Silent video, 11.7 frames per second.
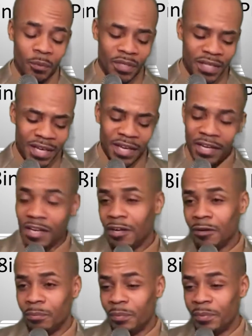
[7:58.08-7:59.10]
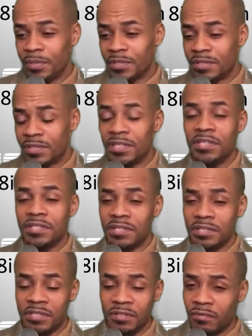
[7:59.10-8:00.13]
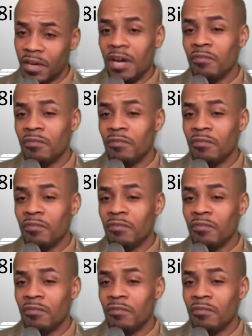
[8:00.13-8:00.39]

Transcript: we can't help as citizens of